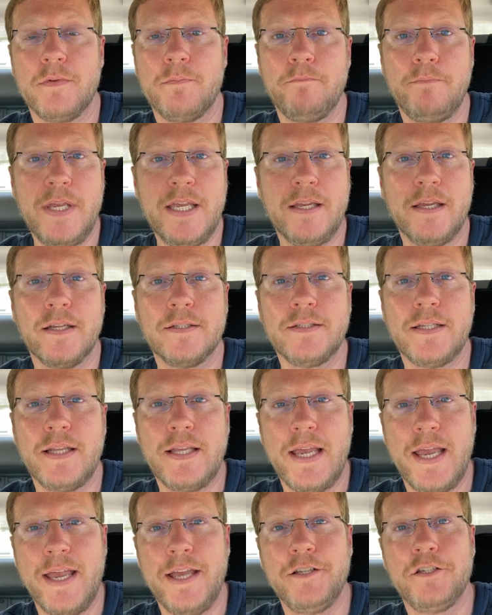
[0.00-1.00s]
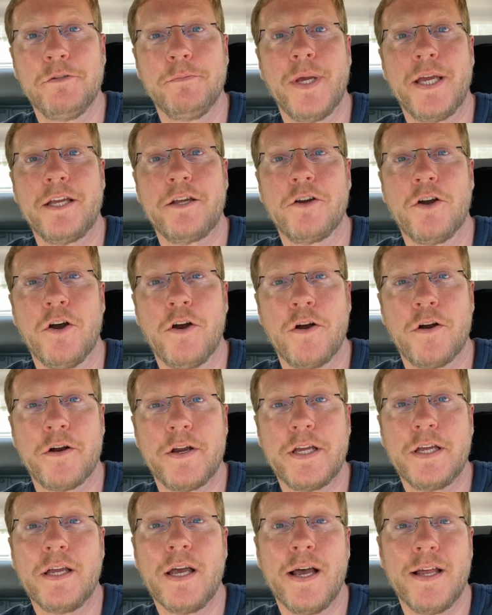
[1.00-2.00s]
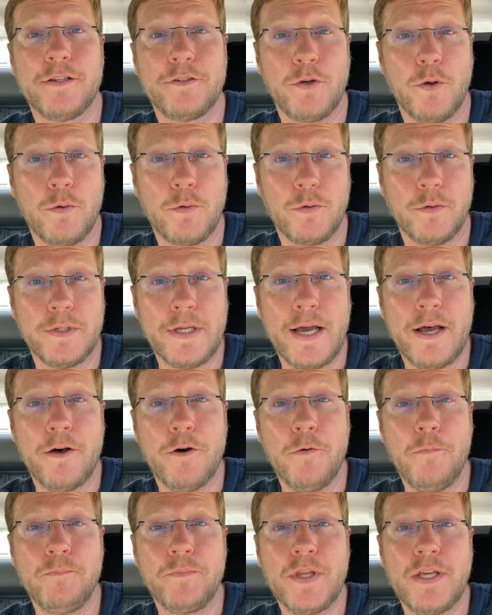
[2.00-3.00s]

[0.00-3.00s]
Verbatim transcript: because of the age of my car, it got totaled out,